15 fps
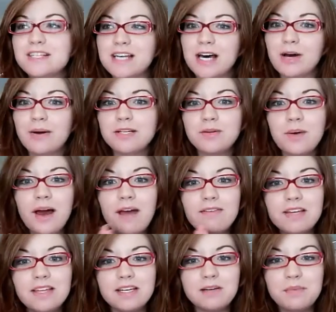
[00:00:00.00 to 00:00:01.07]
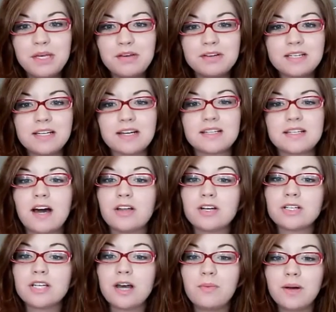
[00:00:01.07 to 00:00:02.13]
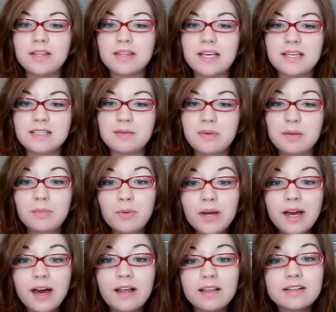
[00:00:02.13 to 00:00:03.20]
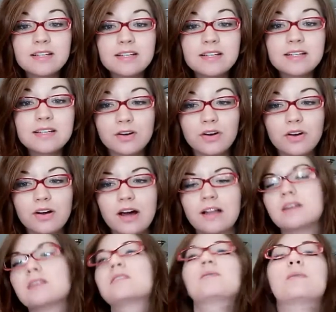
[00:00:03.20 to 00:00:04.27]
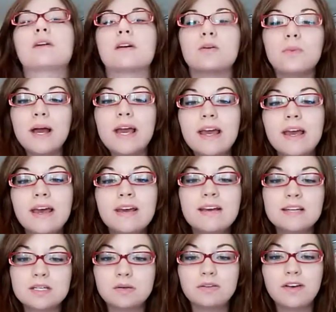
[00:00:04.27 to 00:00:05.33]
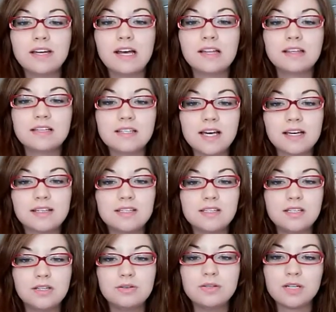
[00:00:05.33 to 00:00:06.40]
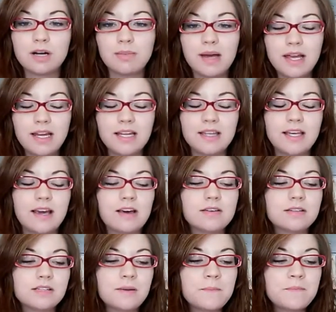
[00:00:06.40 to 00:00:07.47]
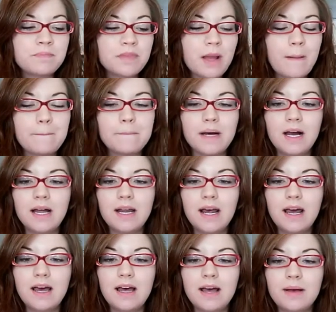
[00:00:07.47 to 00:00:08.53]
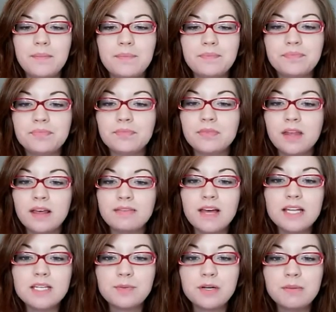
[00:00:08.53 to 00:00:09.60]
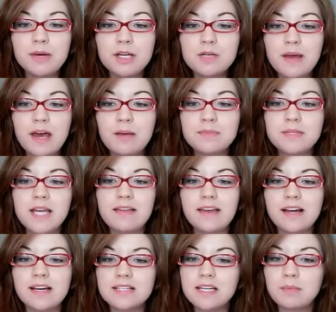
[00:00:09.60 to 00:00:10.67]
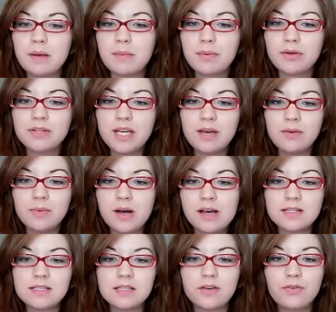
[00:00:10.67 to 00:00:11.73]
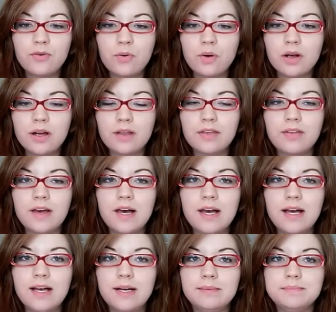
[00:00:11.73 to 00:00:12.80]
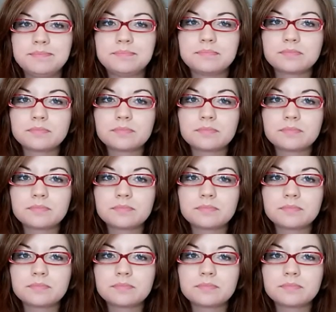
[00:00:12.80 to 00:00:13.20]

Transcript: So I don't want everything to be unisex colors. I want things to be boy colors and girl colors. So we're going to wait till we find out the sex to start buying anything else. But that's pretty much my update. Like I said, my birthday was the 4th.